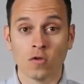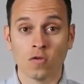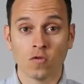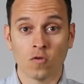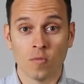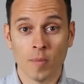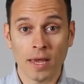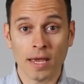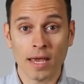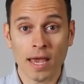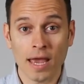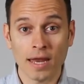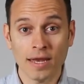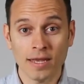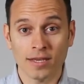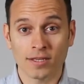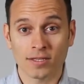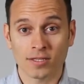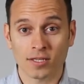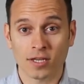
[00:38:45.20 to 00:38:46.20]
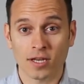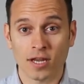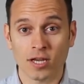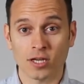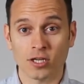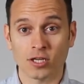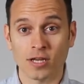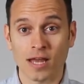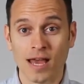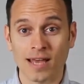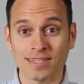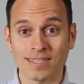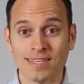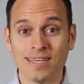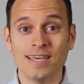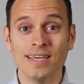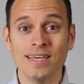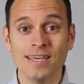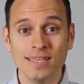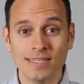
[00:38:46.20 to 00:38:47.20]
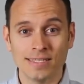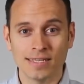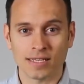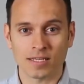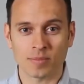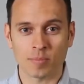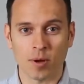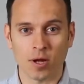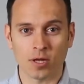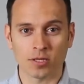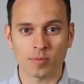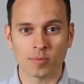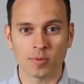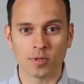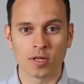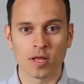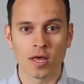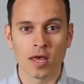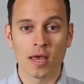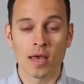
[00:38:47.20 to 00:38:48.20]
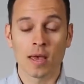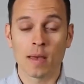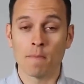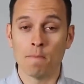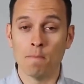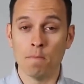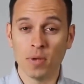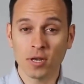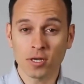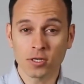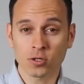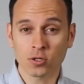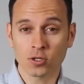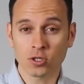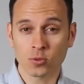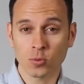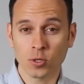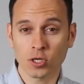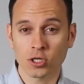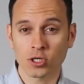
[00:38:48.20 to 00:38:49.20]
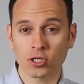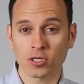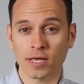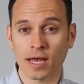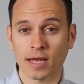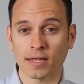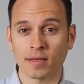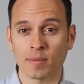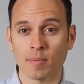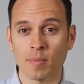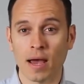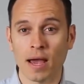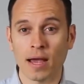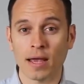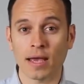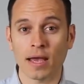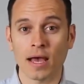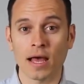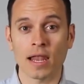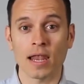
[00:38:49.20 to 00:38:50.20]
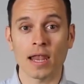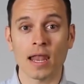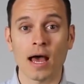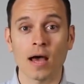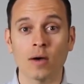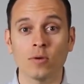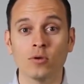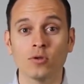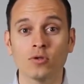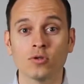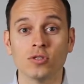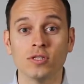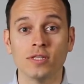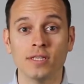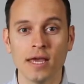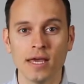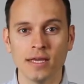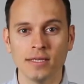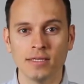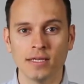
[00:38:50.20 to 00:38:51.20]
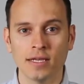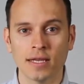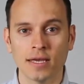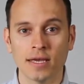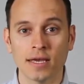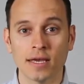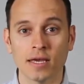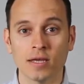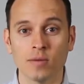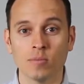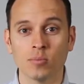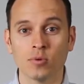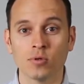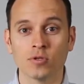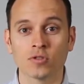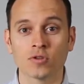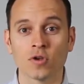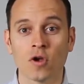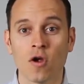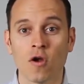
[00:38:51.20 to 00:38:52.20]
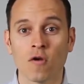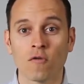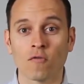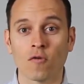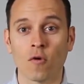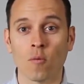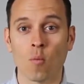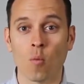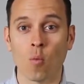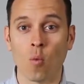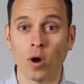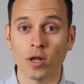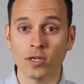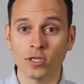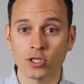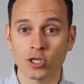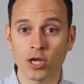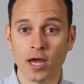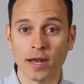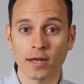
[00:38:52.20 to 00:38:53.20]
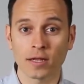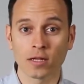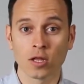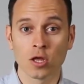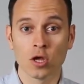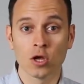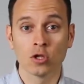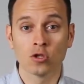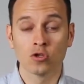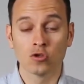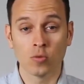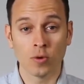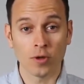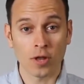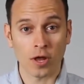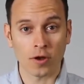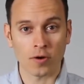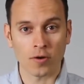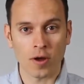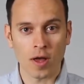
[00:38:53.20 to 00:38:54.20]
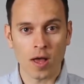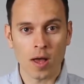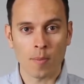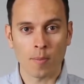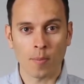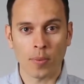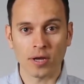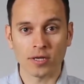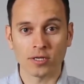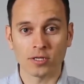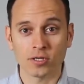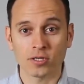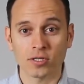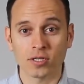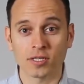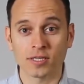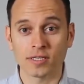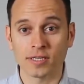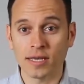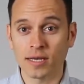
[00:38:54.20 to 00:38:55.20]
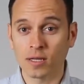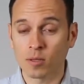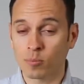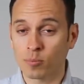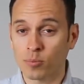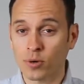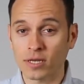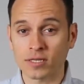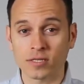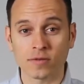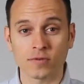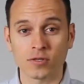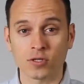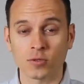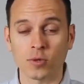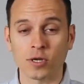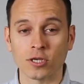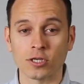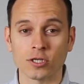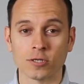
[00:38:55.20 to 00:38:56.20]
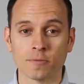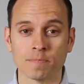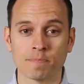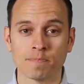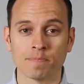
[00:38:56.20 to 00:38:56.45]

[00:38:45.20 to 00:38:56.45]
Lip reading: To make any installation as easy as possible, miniature switches at the back allow you to daisy link inputs from one channel to another by just a single press of a switch.